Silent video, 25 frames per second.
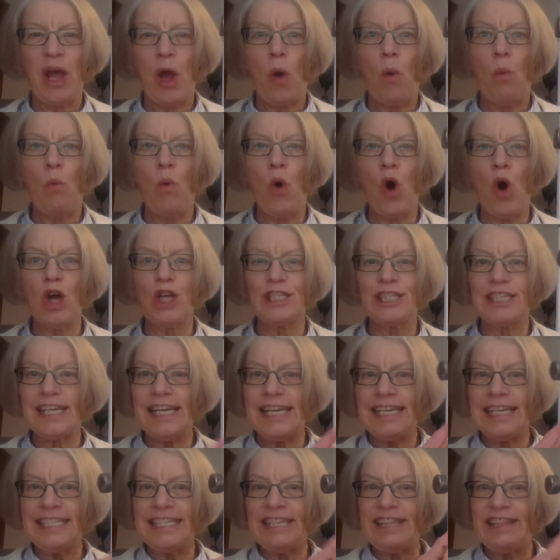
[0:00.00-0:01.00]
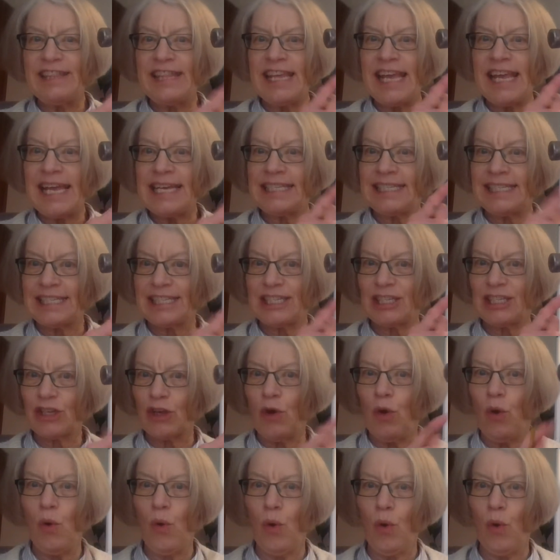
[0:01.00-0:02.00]
What is this
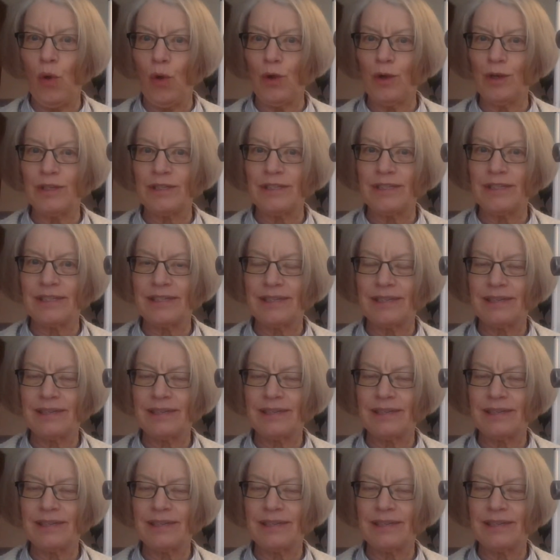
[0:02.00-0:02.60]
called?